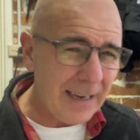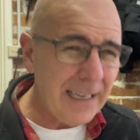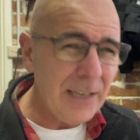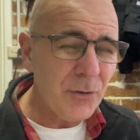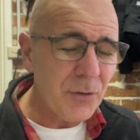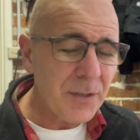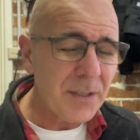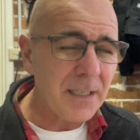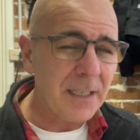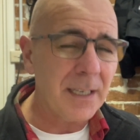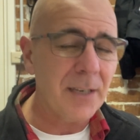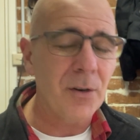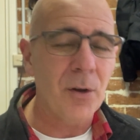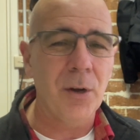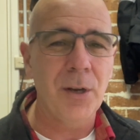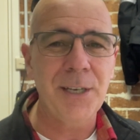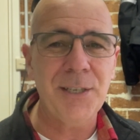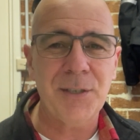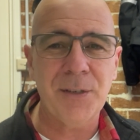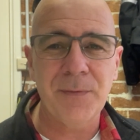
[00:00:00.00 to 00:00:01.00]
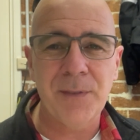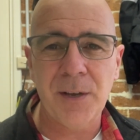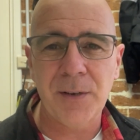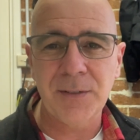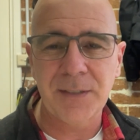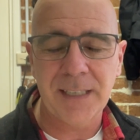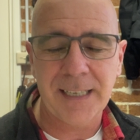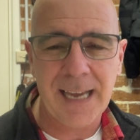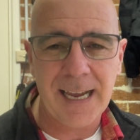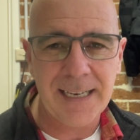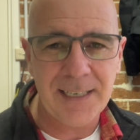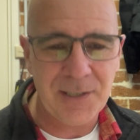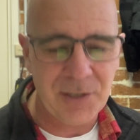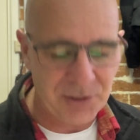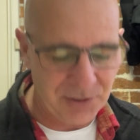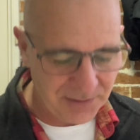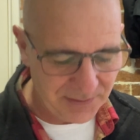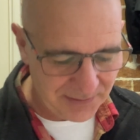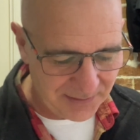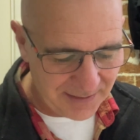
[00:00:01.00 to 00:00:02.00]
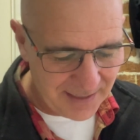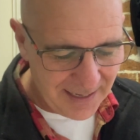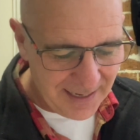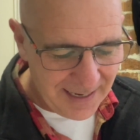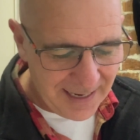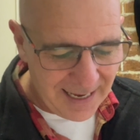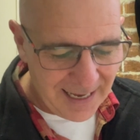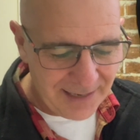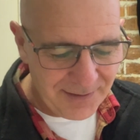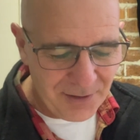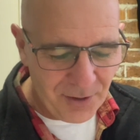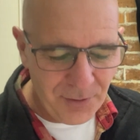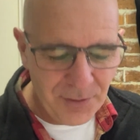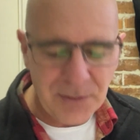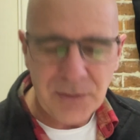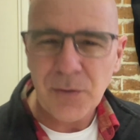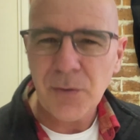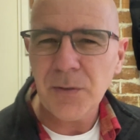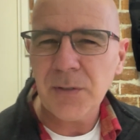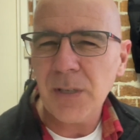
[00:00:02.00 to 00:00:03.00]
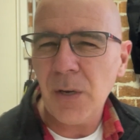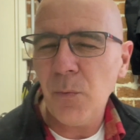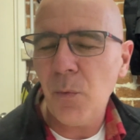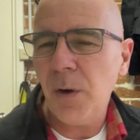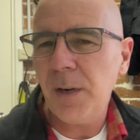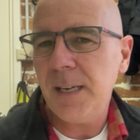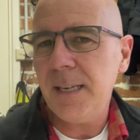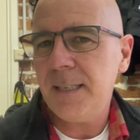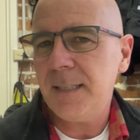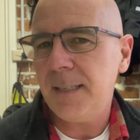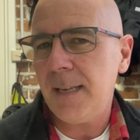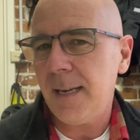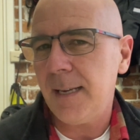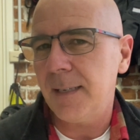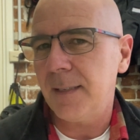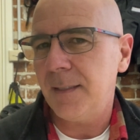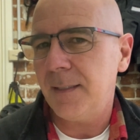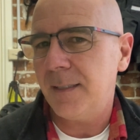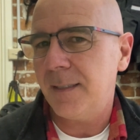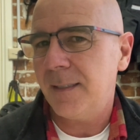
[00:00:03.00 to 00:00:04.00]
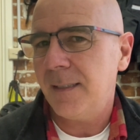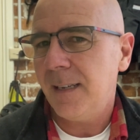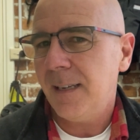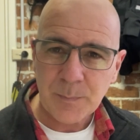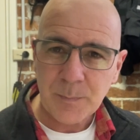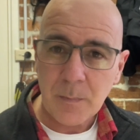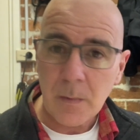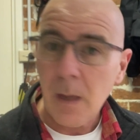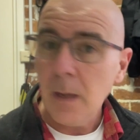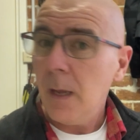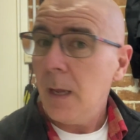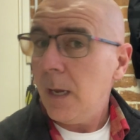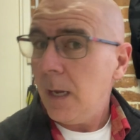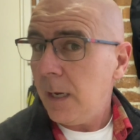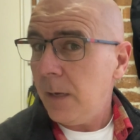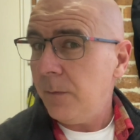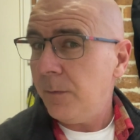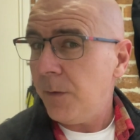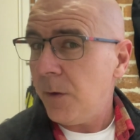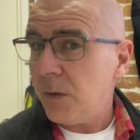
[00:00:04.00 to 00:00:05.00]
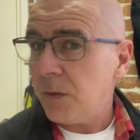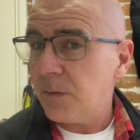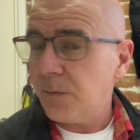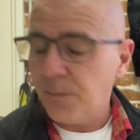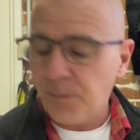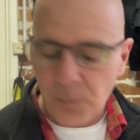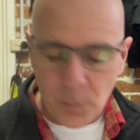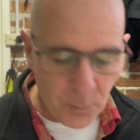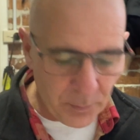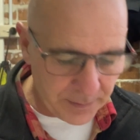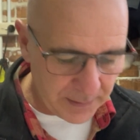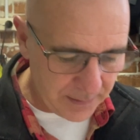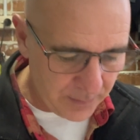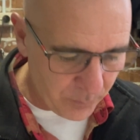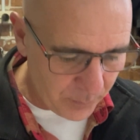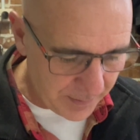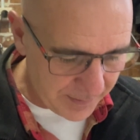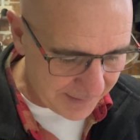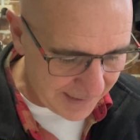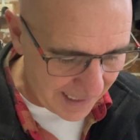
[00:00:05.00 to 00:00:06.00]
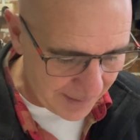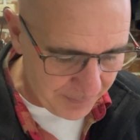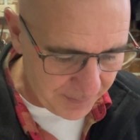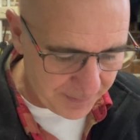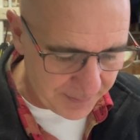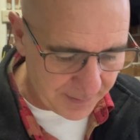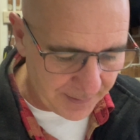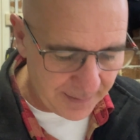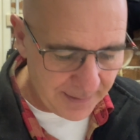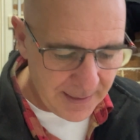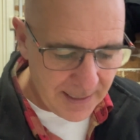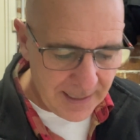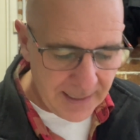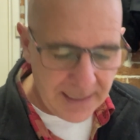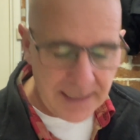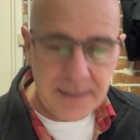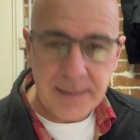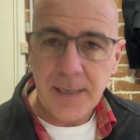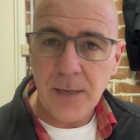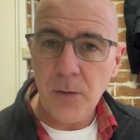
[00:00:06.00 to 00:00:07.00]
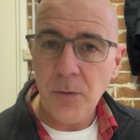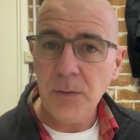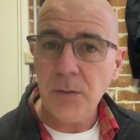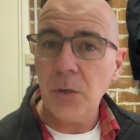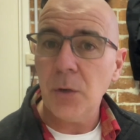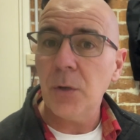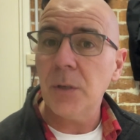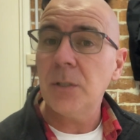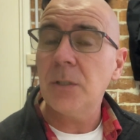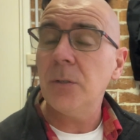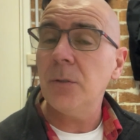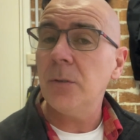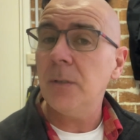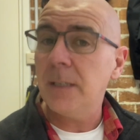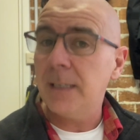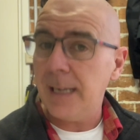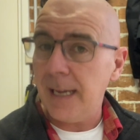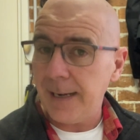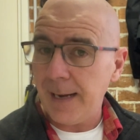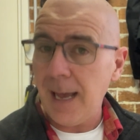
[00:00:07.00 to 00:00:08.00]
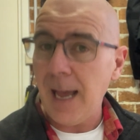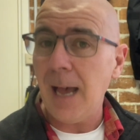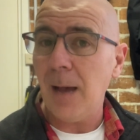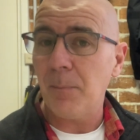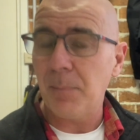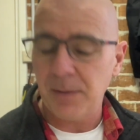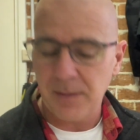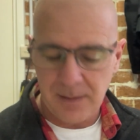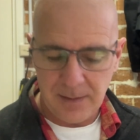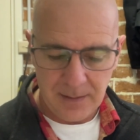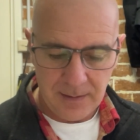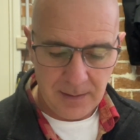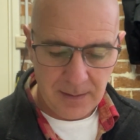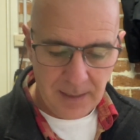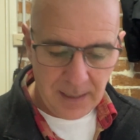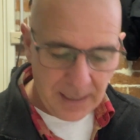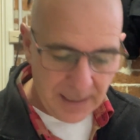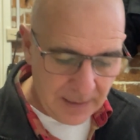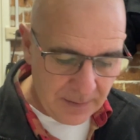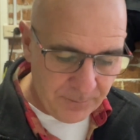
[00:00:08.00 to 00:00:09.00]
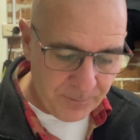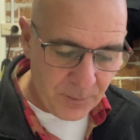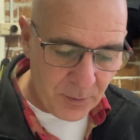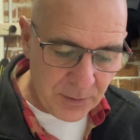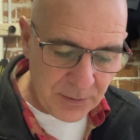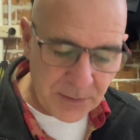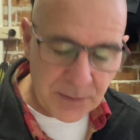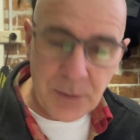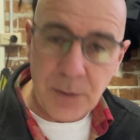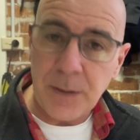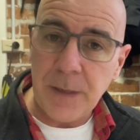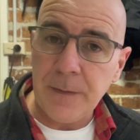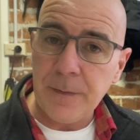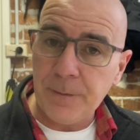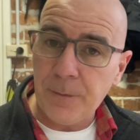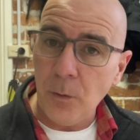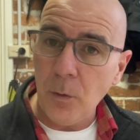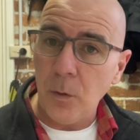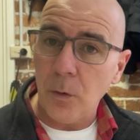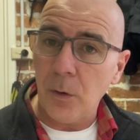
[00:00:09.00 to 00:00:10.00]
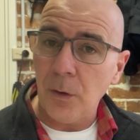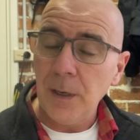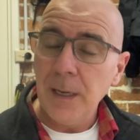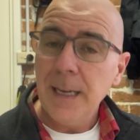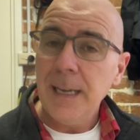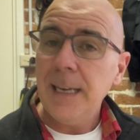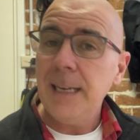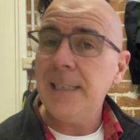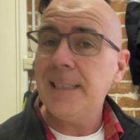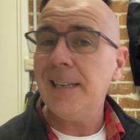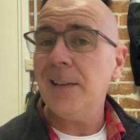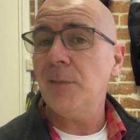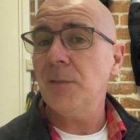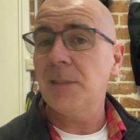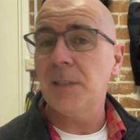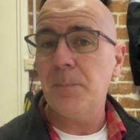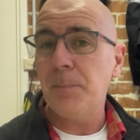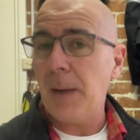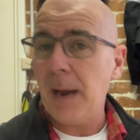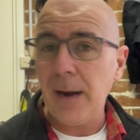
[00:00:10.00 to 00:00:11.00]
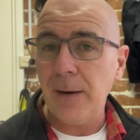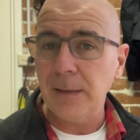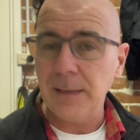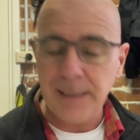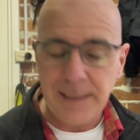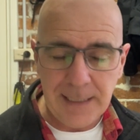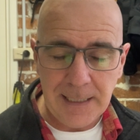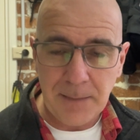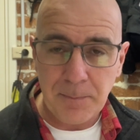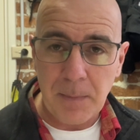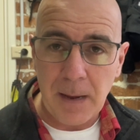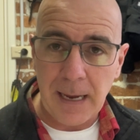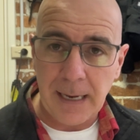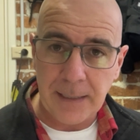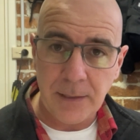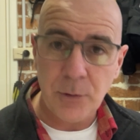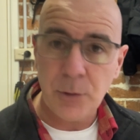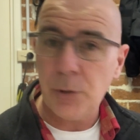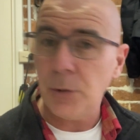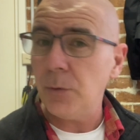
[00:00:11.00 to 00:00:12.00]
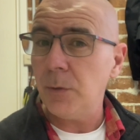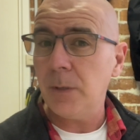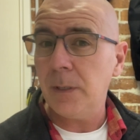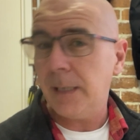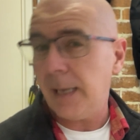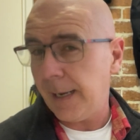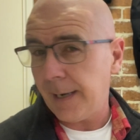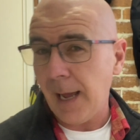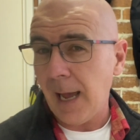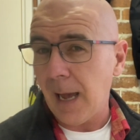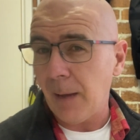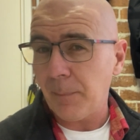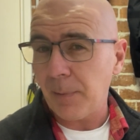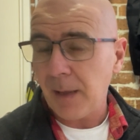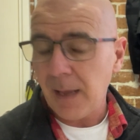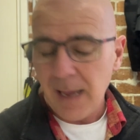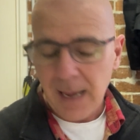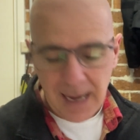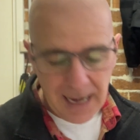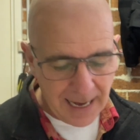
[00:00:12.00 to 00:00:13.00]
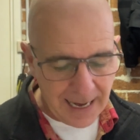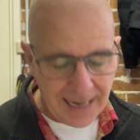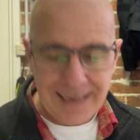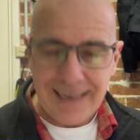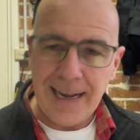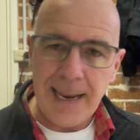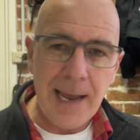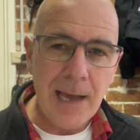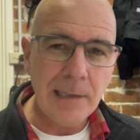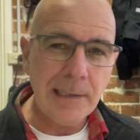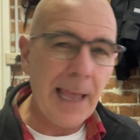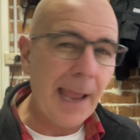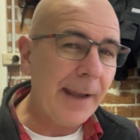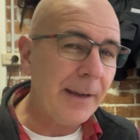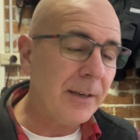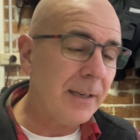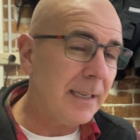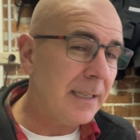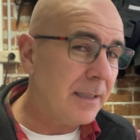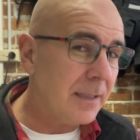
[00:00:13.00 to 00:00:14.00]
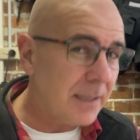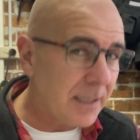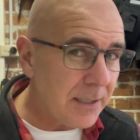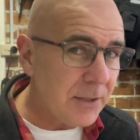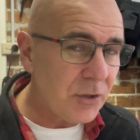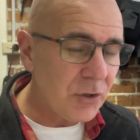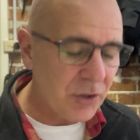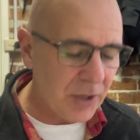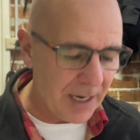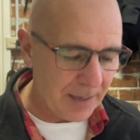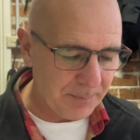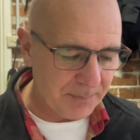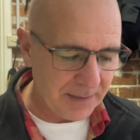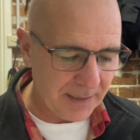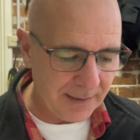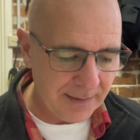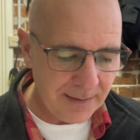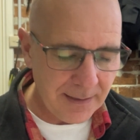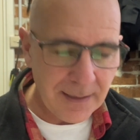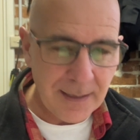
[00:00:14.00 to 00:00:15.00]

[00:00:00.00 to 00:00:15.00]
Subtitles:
interesting in each of those occasions, notice also what he says. In verse 40, with Tabitha, he tells her to get up. In verse 34, he tells the paralytic man to get up. And now, later in this chapter,